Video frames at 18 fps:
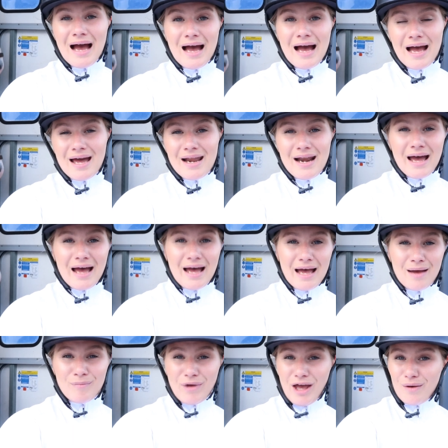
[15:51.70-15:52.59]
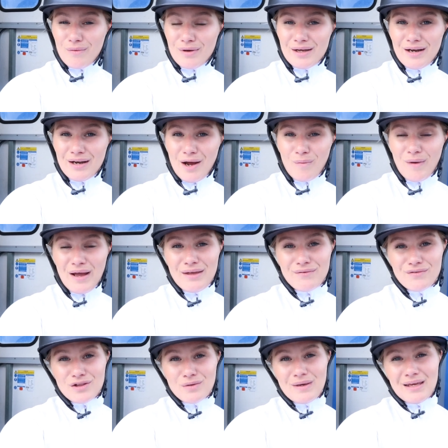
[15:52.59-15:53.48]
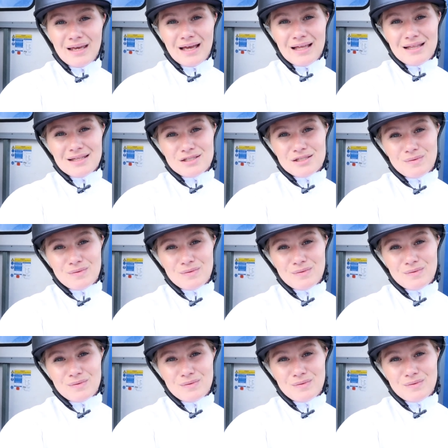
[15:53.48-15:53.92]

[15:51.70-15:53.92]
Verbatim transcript: and I'm going away for the weekend